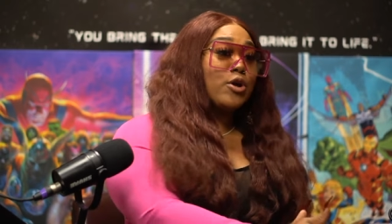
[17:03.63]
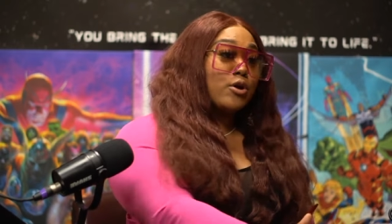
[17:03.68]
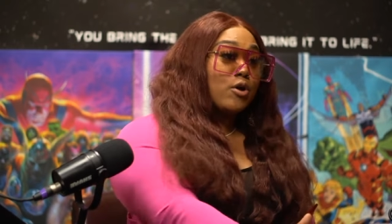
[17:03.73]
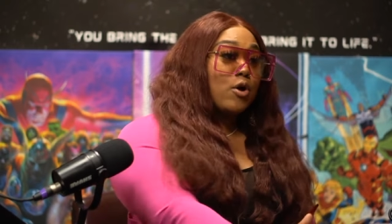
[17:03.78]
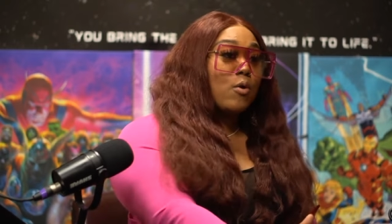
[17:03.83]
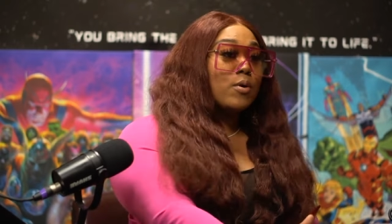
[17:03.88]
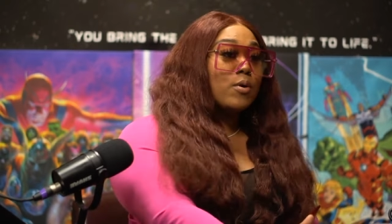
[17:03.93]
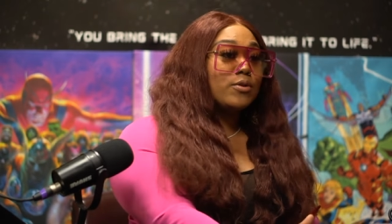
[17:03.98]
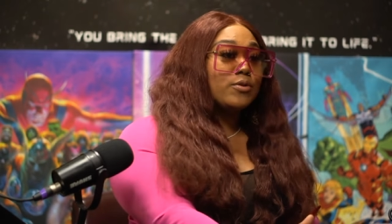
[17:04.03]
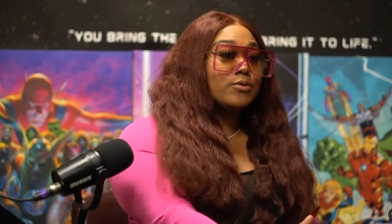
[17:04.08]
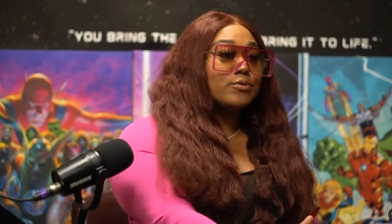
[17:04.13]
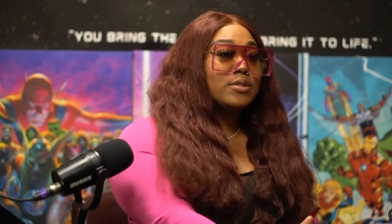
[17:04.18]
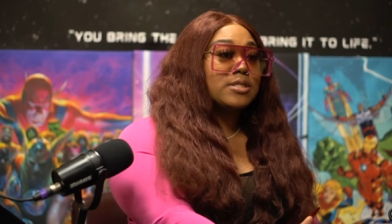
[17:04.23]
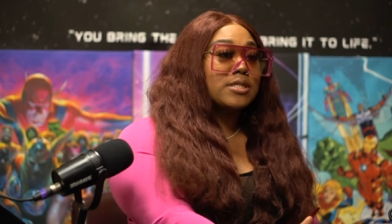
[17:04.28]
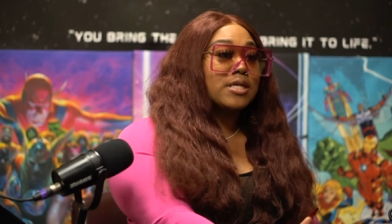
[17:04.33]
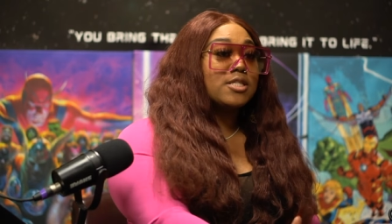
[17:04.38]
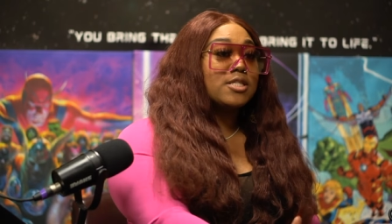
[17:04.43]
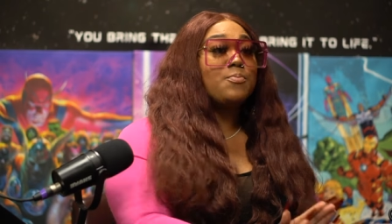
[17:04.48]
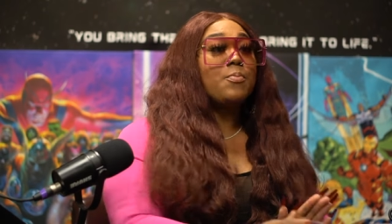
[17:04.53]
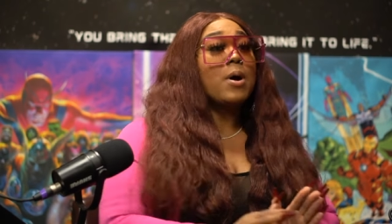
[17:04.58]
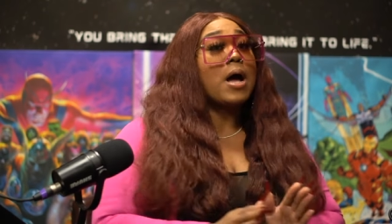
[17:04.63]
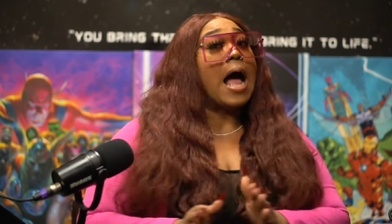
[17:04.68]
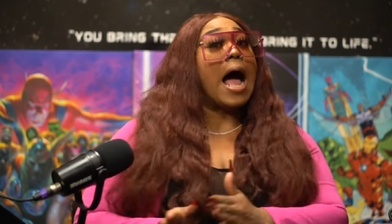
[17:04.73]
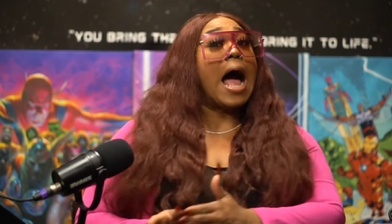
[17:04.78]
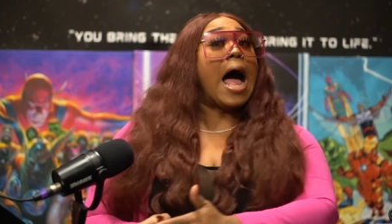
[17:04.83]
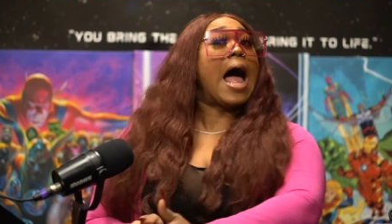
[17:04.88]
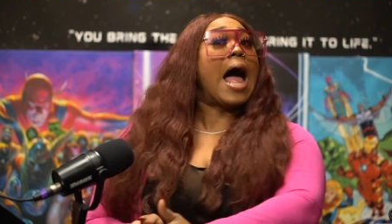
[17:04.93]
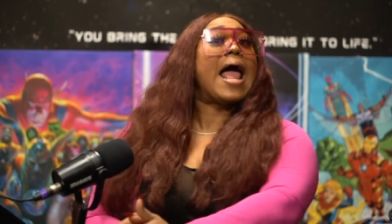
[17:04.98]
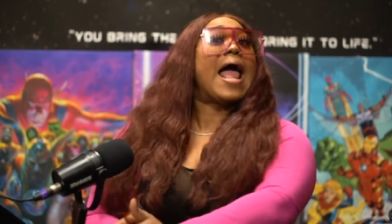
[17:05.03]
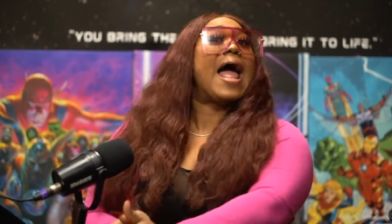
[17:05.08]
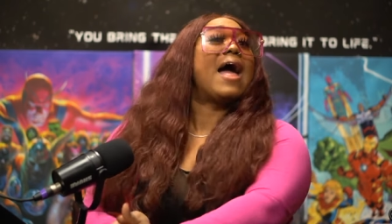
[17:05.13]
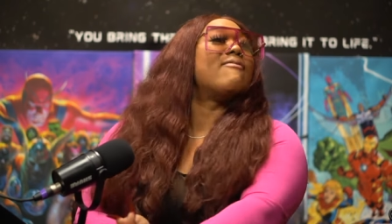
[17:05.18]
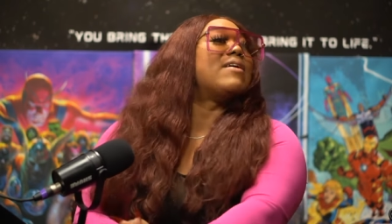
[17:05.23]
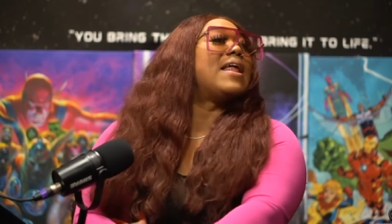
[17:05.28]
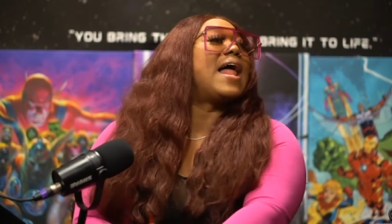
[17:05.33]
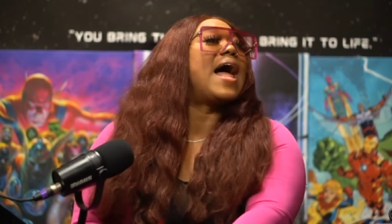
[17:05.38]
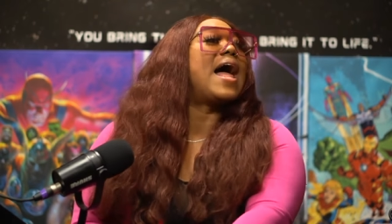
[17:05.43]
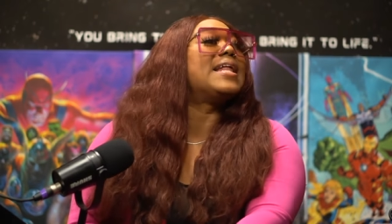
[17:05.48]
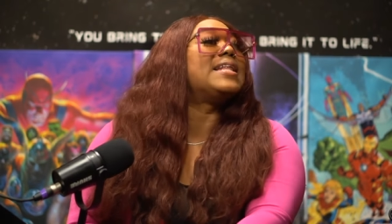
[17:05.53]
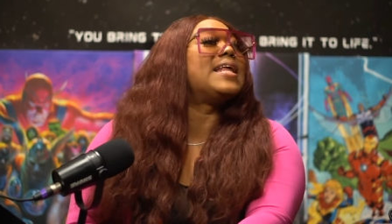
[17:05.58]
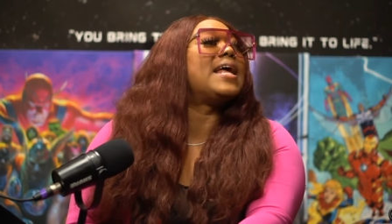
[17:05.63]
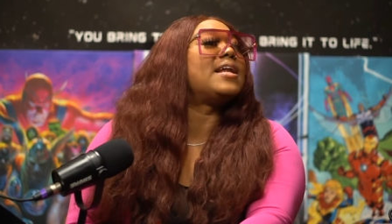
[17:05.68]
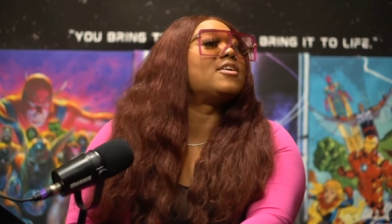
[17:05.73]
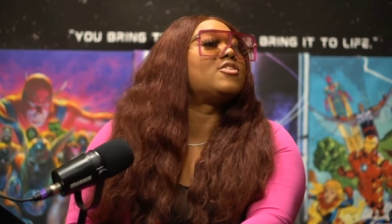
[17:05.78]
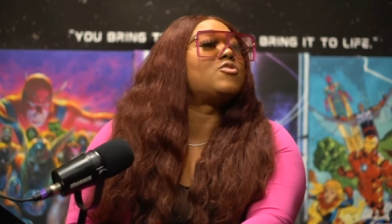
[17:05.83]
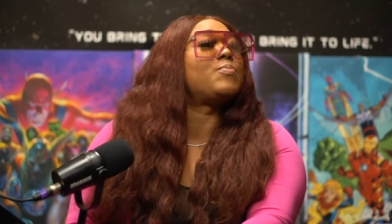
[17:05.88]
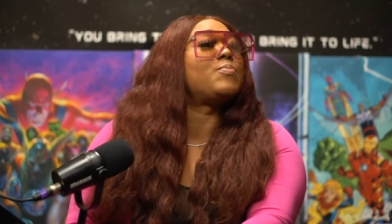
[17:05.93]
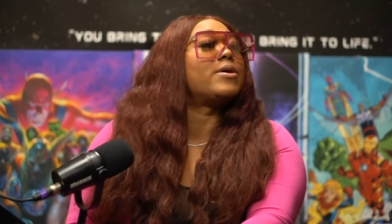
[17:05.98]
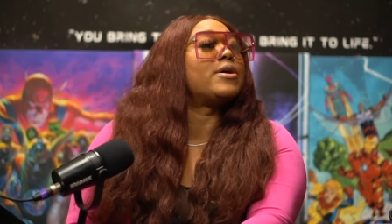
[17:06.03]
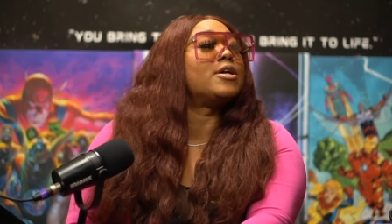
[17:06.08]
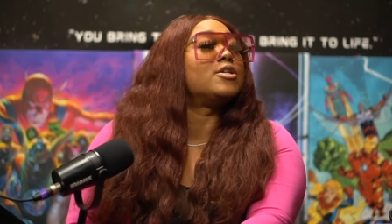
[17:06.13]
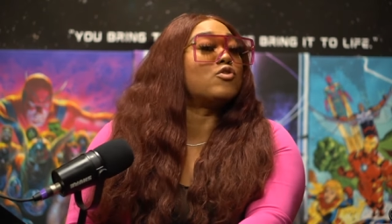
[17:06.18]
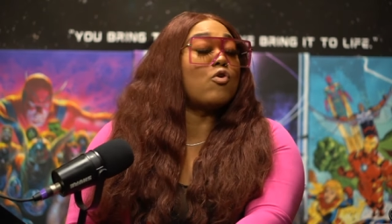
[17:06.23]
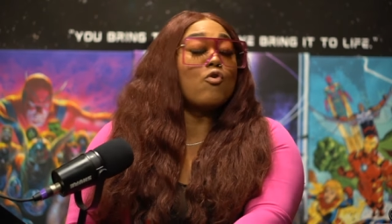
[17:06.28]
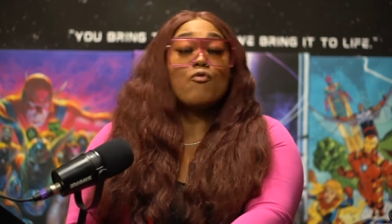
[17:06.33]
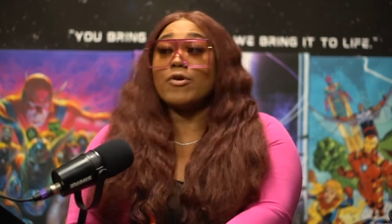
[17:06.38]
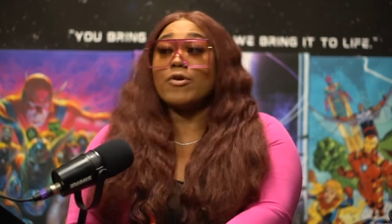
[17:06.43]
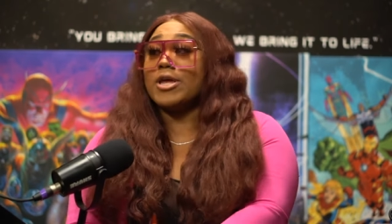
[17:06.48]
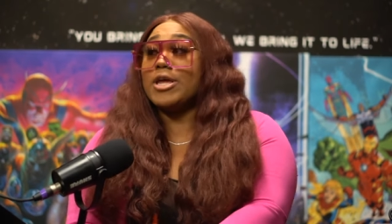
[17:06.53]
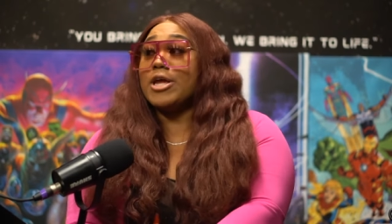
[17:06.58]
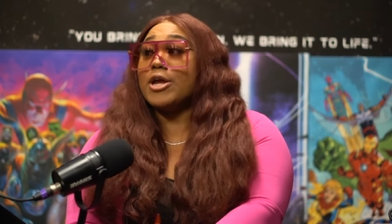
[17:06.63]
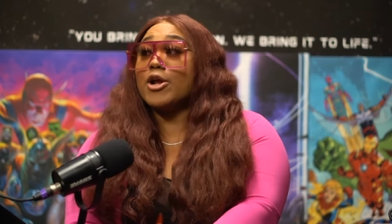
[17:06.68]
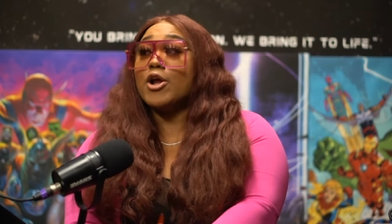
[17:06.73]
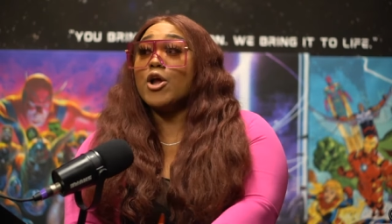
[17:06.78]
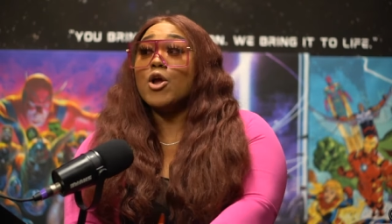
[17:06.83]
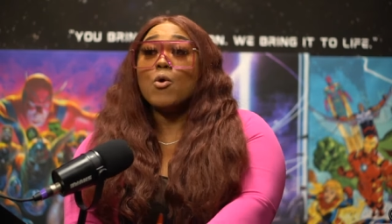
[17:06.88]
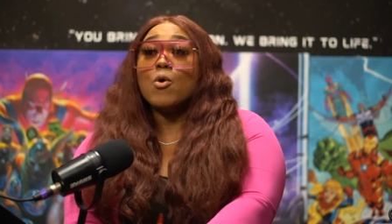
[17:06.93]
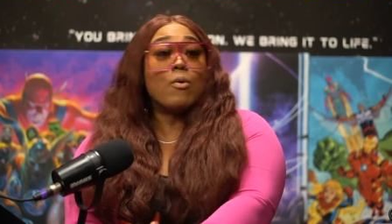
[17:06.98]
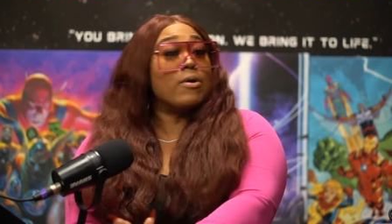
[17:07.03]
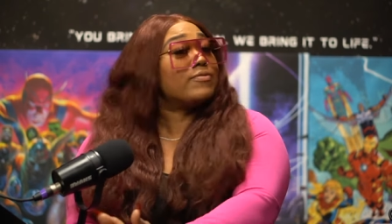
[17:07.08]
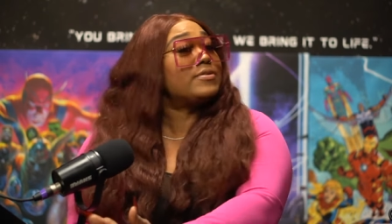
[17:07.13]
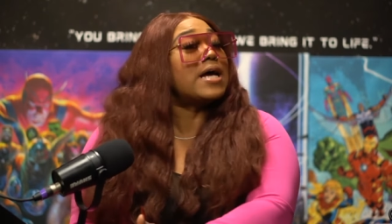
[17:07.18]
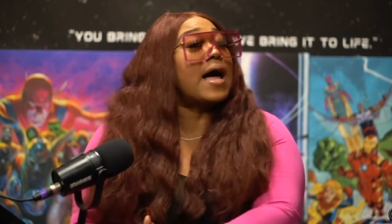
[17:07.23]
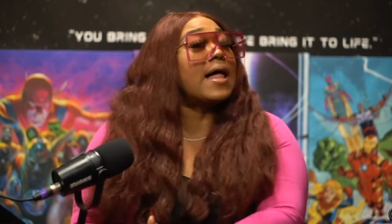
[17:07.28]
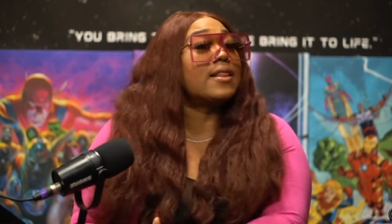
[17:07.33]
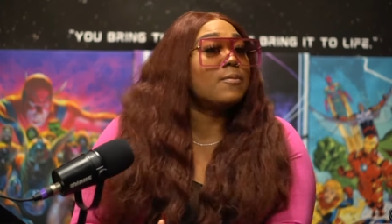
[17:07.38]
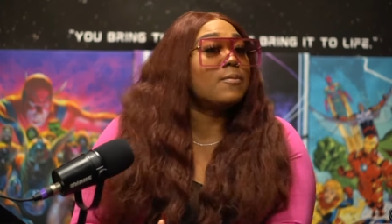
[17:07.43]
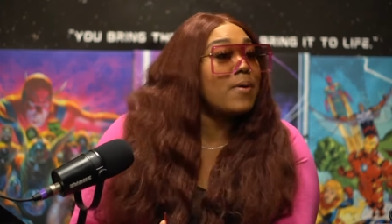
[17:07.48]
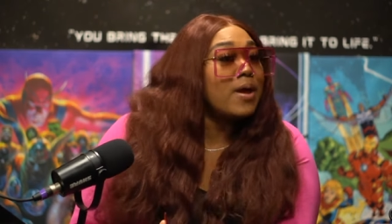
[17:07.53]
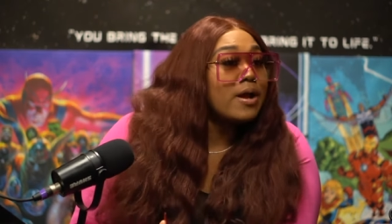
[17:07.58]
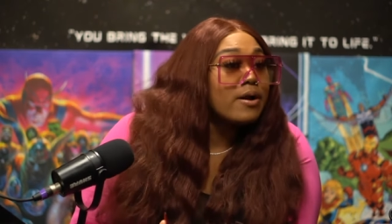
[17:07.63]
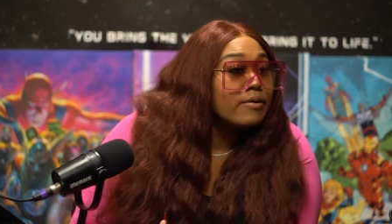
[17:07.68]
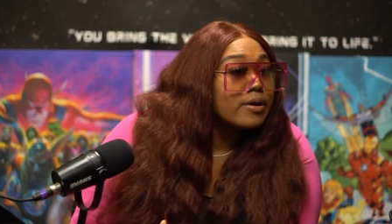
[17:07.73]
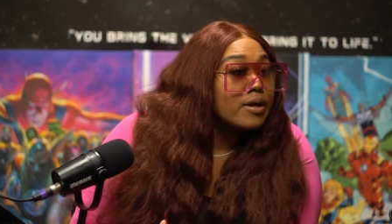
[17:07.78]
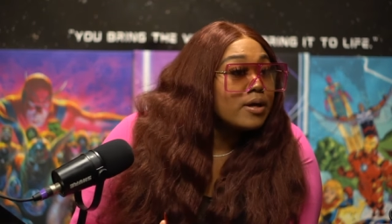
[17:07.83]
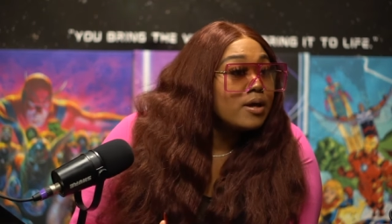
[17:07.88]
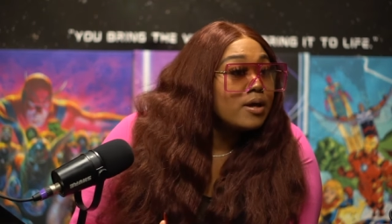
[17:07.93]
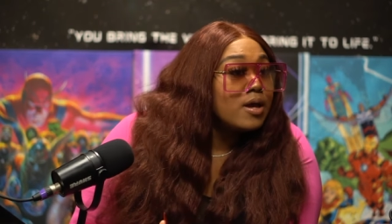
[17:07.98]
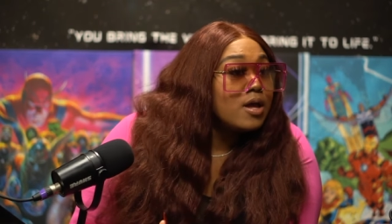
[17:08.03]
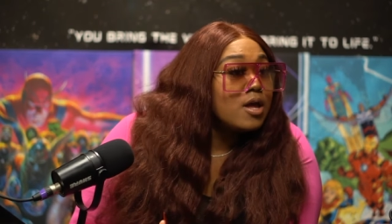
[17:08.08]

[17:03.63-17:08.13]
going through, sis, but I haven't had that experience over here with Tyler Perry,